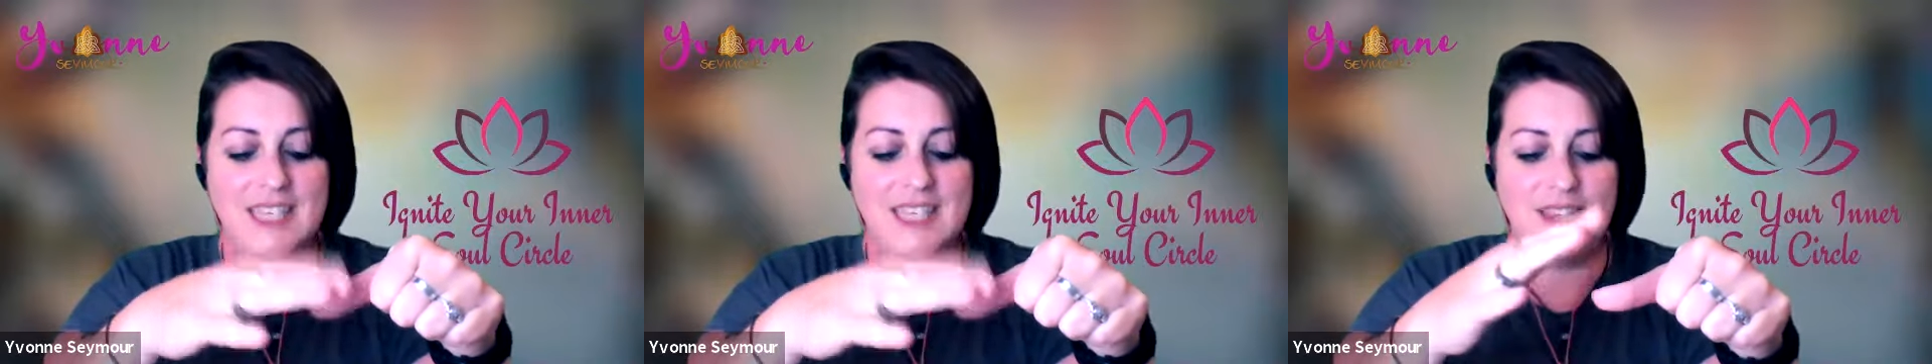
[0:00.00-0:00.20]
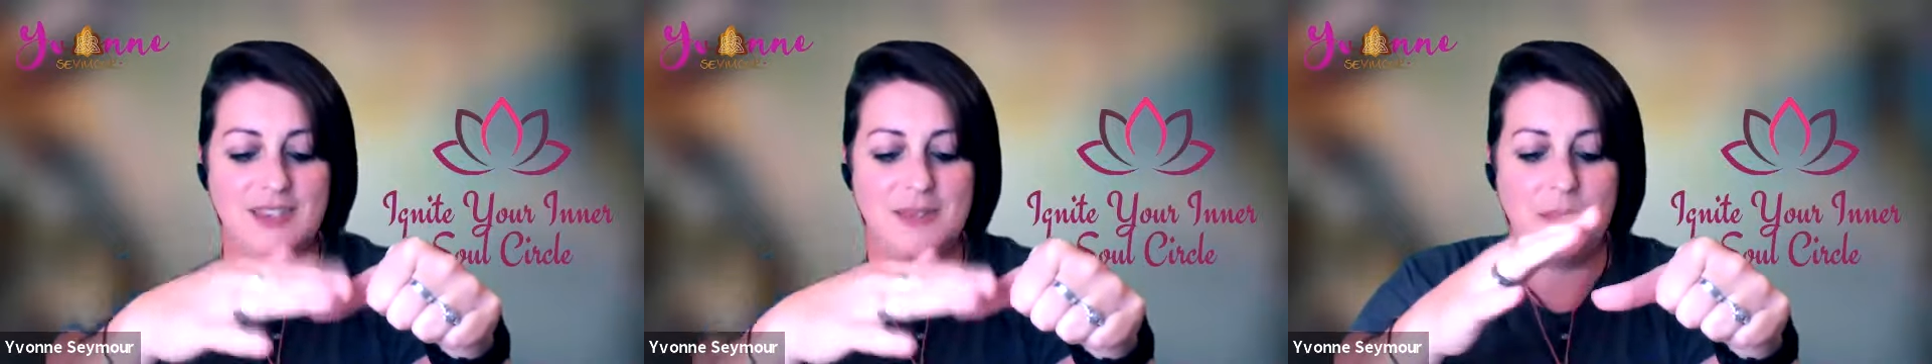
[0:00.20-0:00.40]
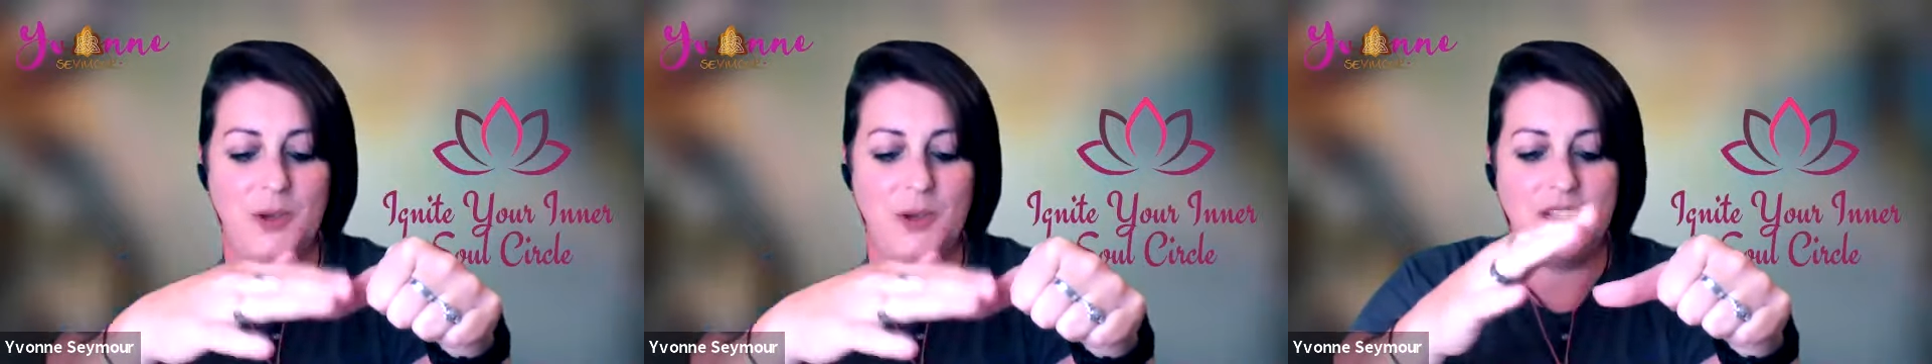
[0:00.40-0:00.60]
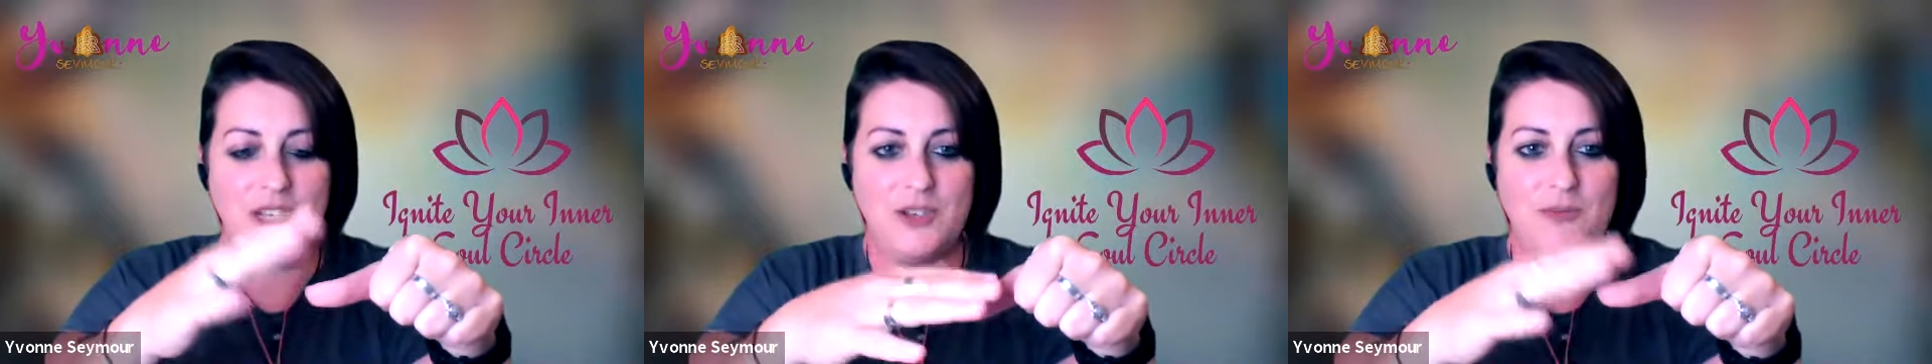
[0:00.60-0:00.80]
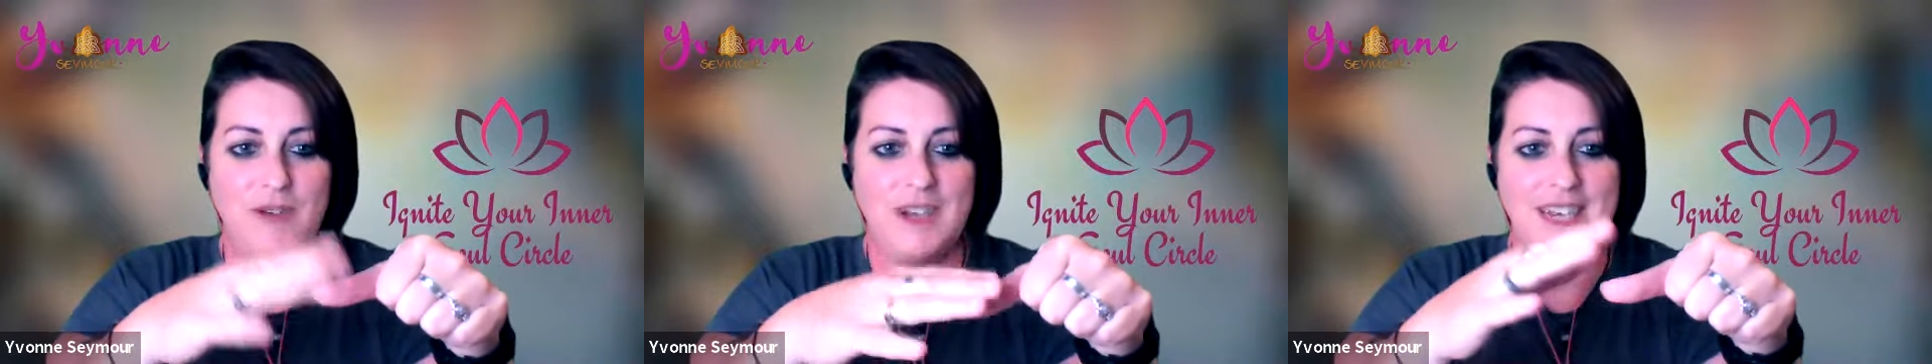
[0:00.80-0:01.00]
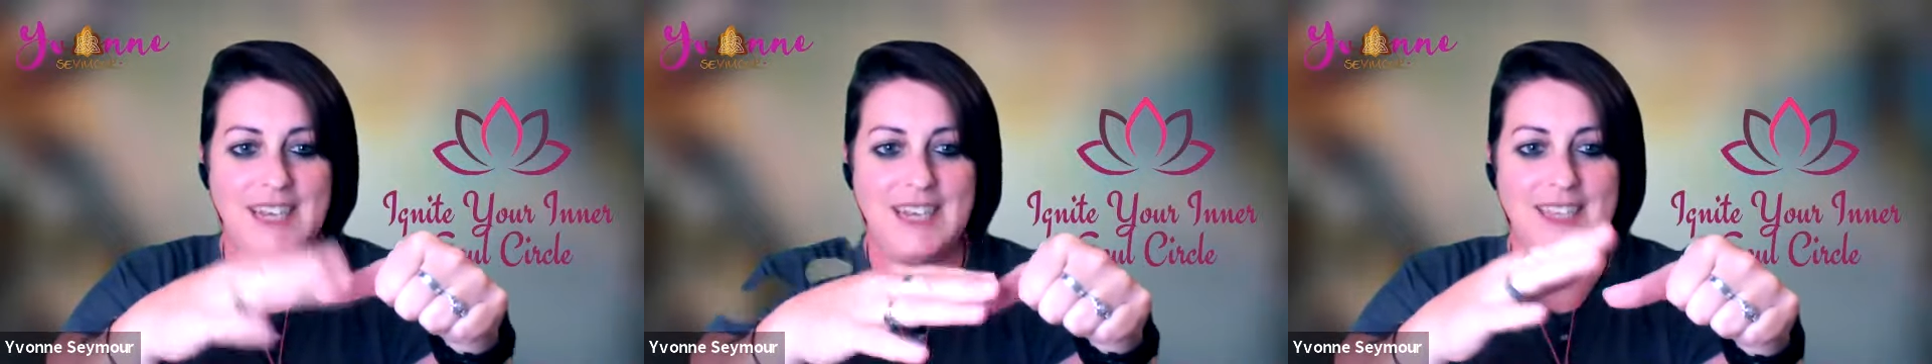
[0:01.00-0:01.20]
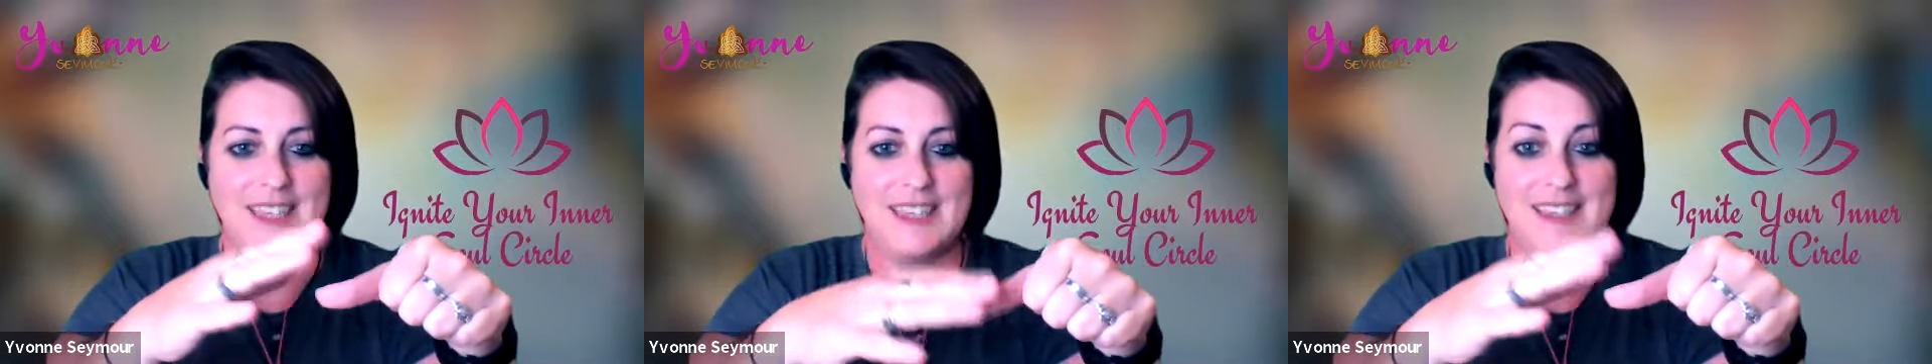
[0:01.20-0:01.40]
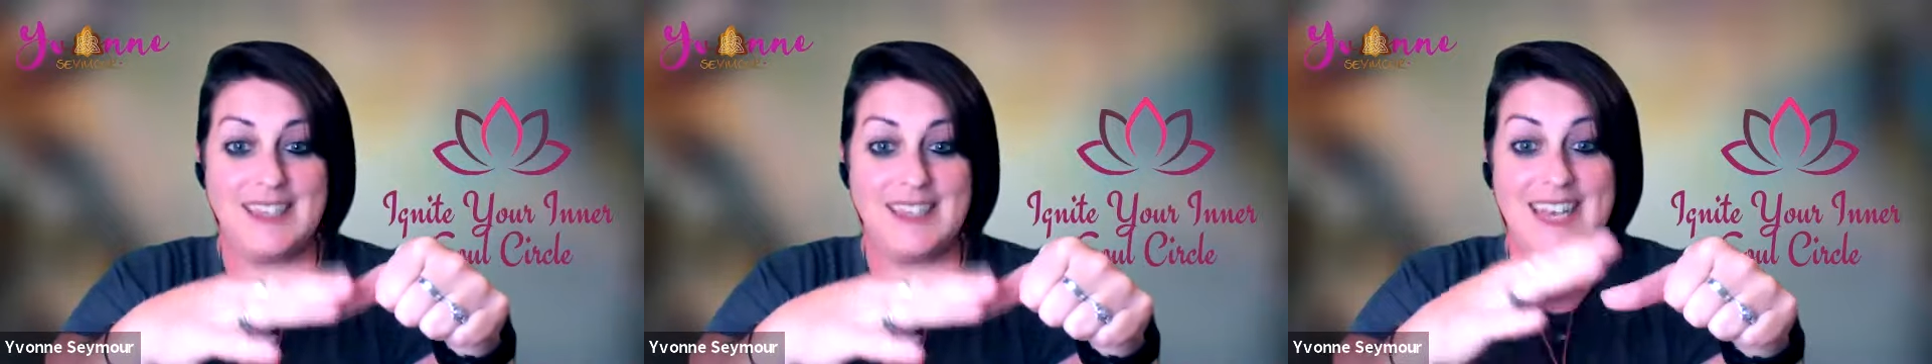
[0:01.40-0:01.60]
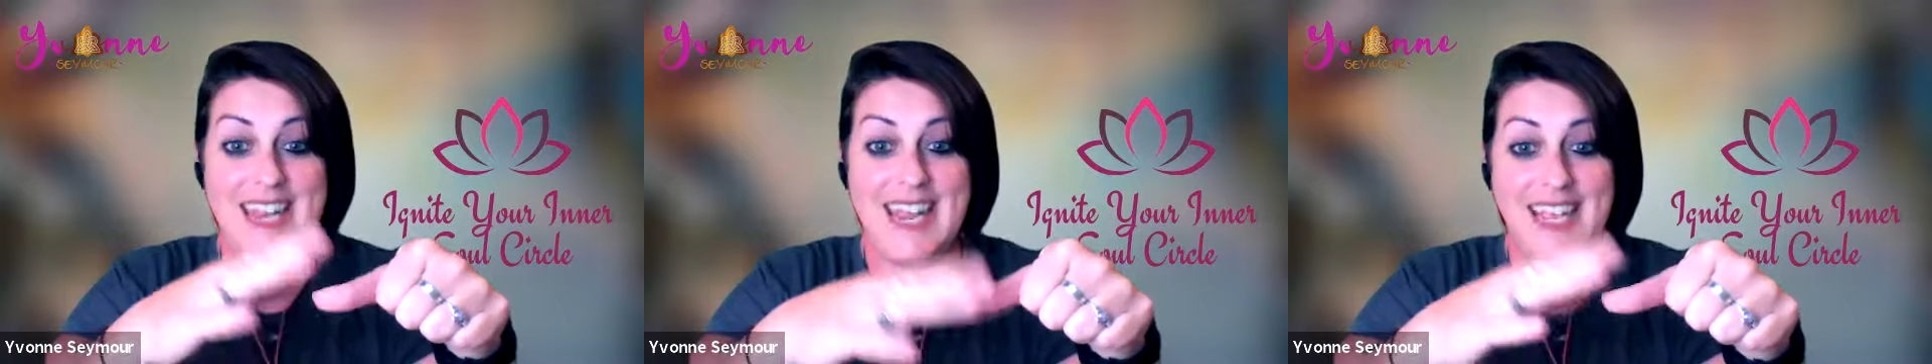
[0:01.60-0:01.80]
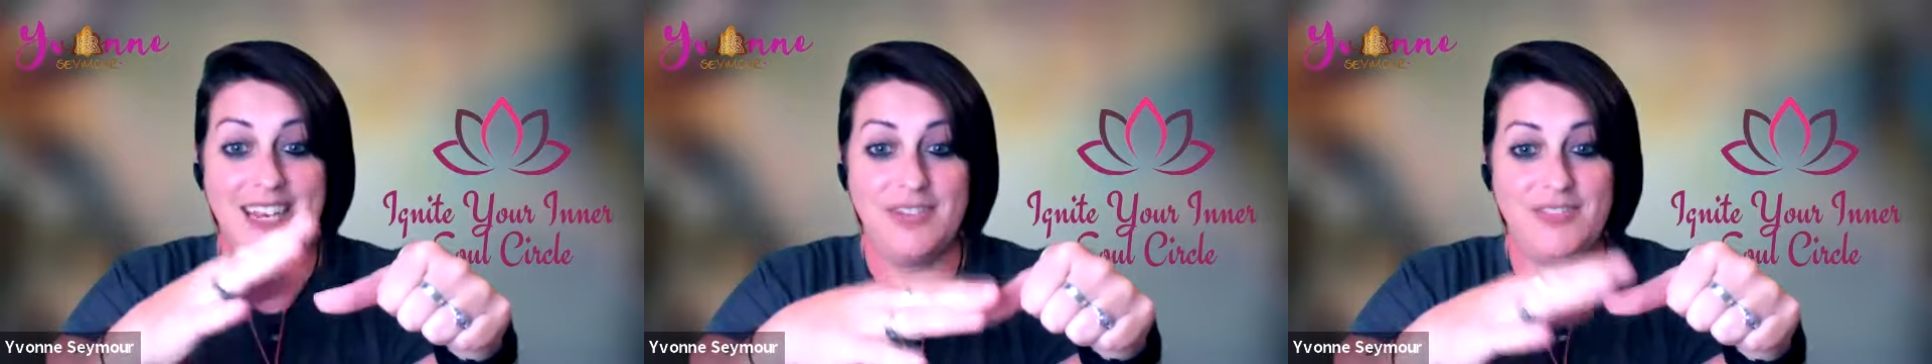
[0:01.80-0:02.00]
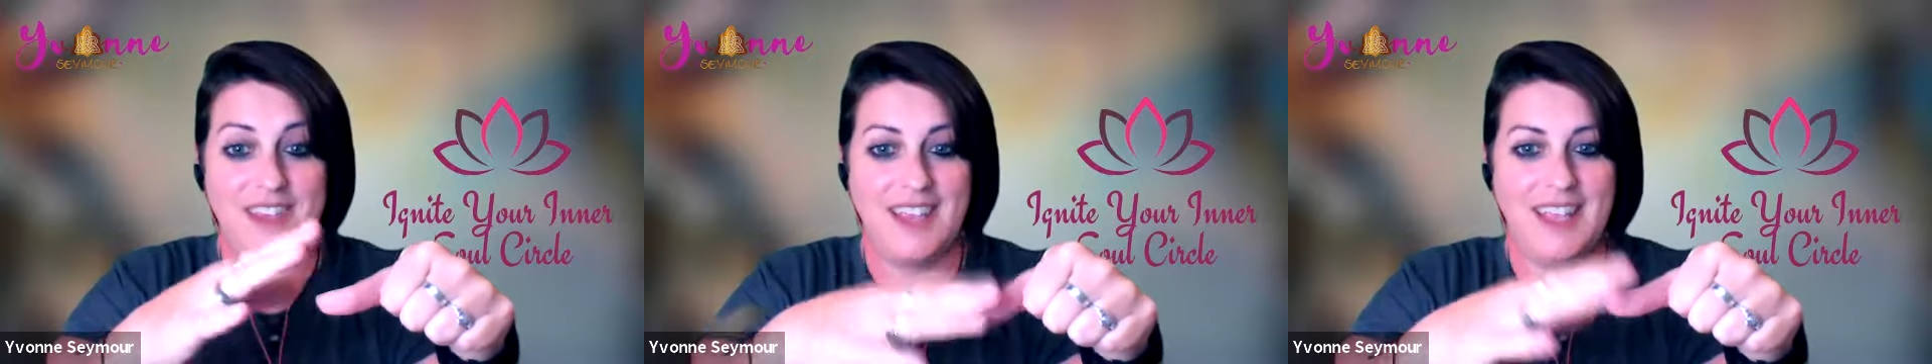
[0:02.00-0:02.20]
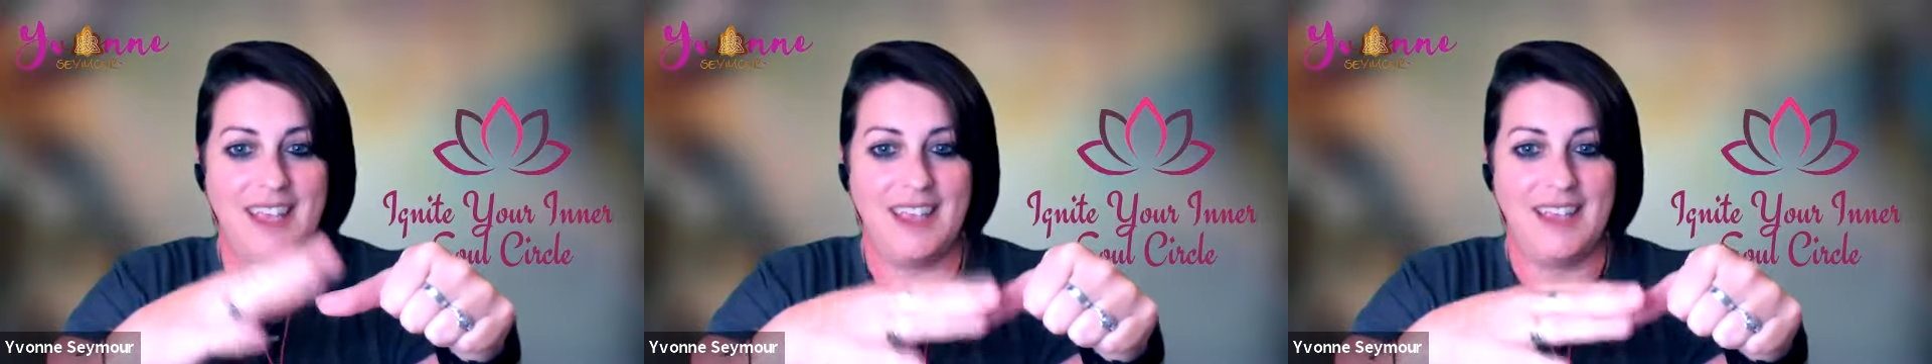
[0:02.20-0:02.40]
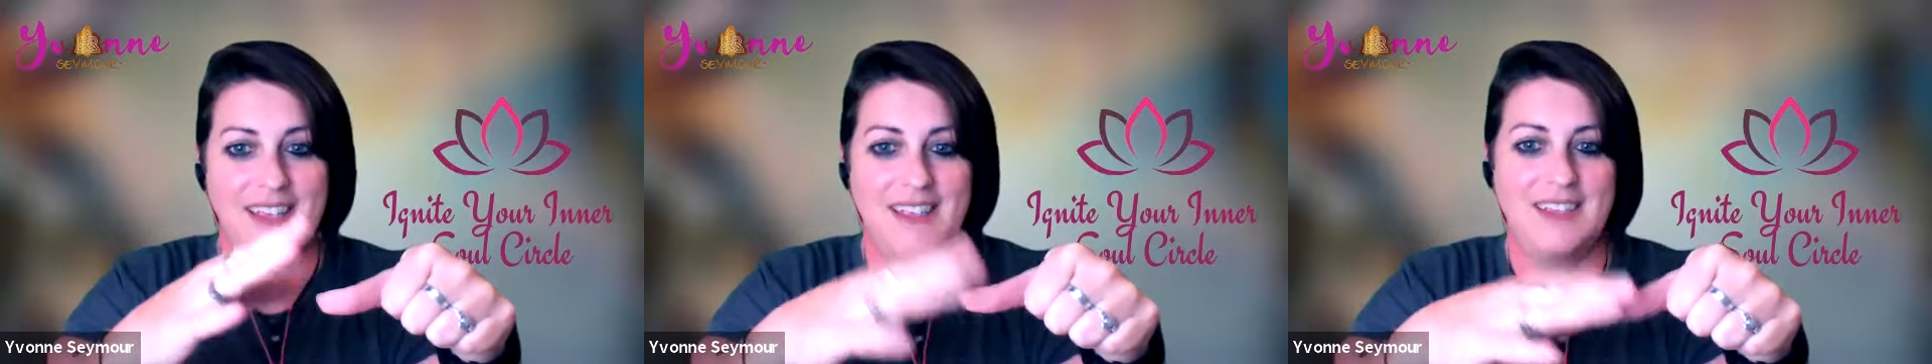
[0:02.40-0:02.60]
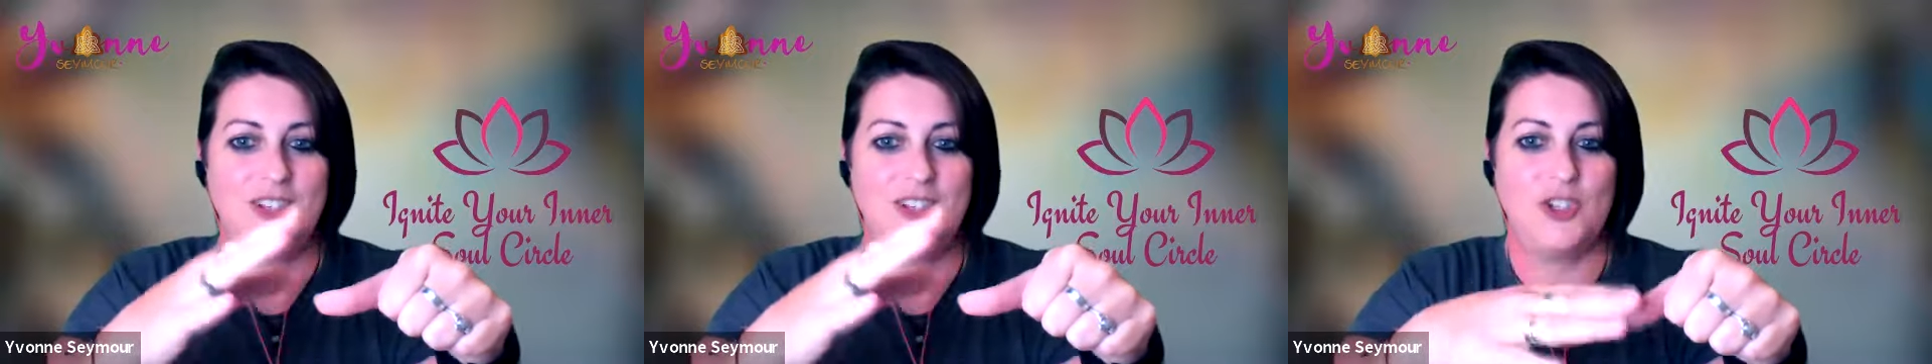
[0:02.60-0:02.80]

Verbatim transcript: This point releases negative thinking,